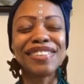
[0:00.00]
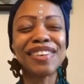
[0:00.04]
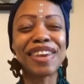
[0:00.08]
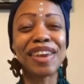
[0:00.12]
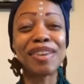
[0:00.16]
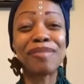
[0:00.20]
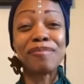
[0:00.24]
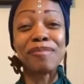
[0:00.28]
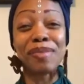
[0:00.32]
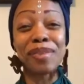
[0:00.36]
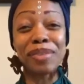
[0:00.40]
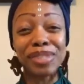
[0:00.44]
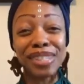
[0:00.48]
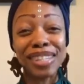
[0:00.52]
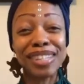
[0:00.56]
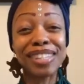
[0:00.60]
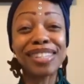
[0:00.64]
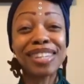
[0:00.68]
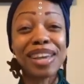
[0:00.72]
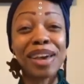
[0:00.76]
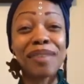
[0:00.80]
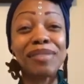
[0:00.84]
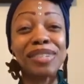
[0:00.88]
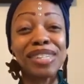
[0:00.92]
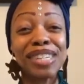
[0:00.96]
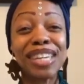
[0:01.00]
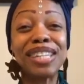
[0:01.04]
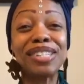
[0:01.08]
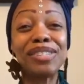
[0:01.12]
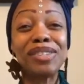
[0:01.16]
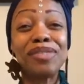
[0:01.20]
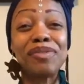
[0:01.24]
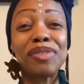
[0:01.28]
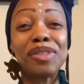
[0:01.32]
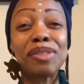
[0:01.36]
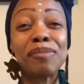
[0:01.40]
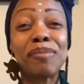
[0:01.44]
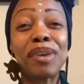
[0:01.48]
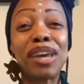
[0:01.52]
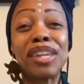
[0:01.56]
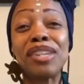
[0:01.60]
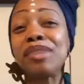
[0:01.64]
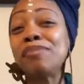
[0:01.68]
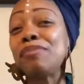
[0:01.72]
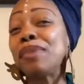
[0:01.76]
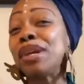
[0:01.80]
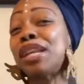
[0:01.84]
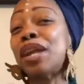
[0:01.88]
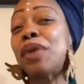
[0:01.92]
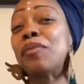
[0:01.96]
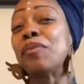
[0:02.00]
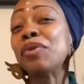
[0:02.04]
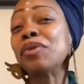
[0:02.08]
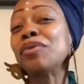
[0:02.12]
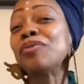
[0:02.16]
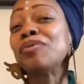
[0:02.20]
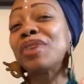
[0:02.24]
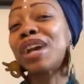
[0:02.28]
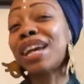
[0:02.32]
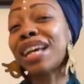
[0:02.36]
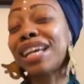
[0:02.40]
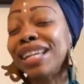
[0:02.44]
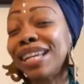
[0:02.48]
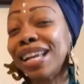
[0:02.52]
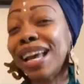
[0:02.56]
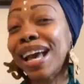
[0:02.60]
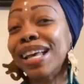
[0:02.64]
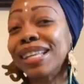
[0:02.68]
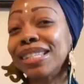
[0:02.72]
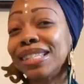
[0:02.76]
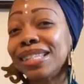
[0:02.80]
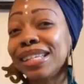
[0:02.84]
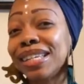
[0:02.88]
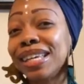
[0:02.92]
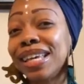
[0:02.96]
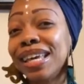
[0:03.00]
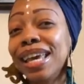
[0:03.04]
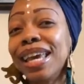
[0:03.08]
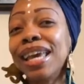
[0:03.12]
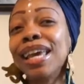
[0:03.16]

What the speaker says: And most of the time, it changes you for the better. You may not want to recognize it,